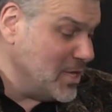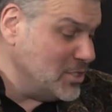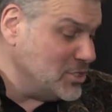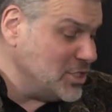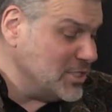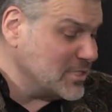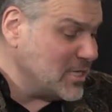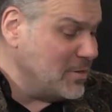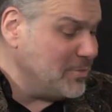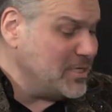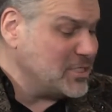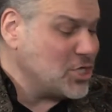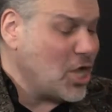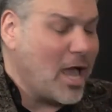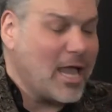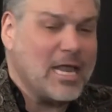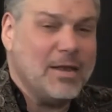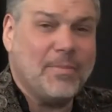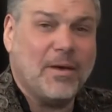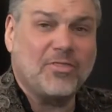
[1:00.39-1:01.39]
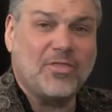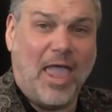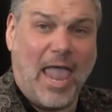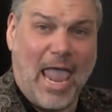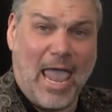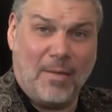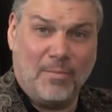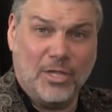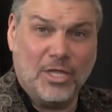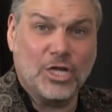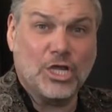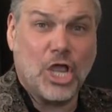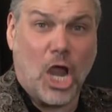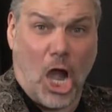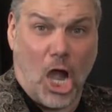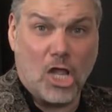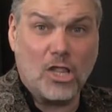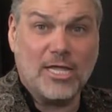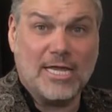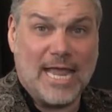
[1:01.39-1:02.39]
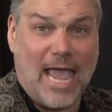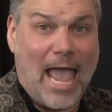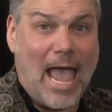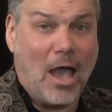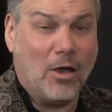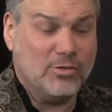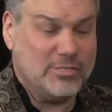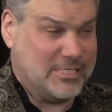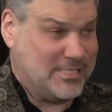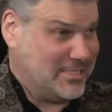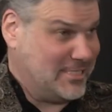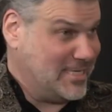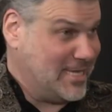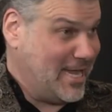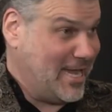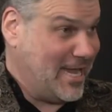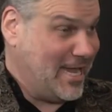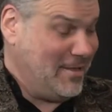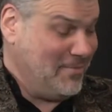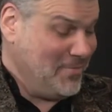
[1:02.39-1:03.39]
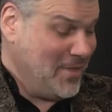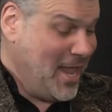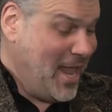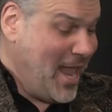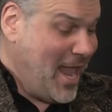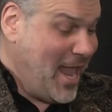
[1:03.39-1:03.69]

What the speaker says: She's going to be talking about the Hamlin Garland house today,